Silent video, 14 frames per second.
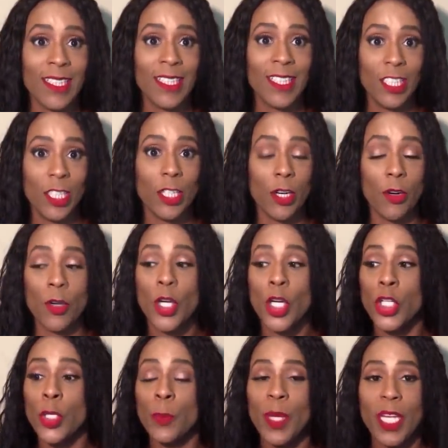You know,
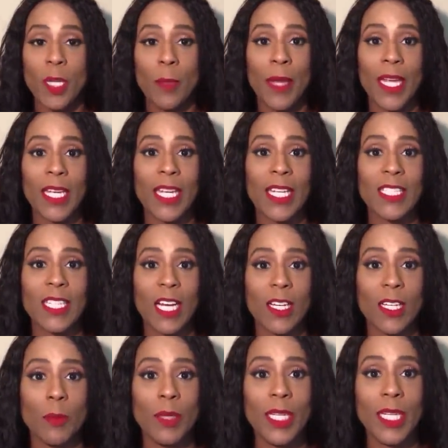your piggy bank is not going
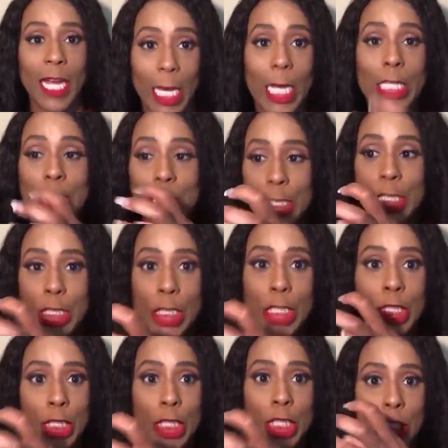to be like, chick, chick,
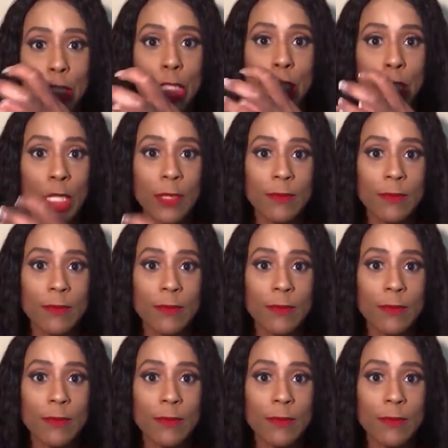chick, chick.